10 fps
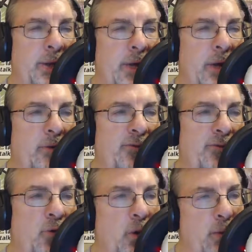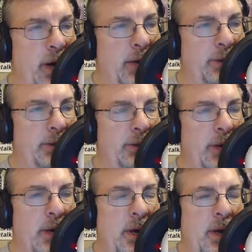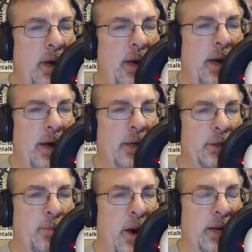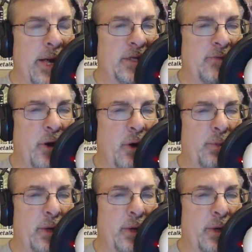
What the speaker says: And then in 4 weeks is the Podcast of Hope,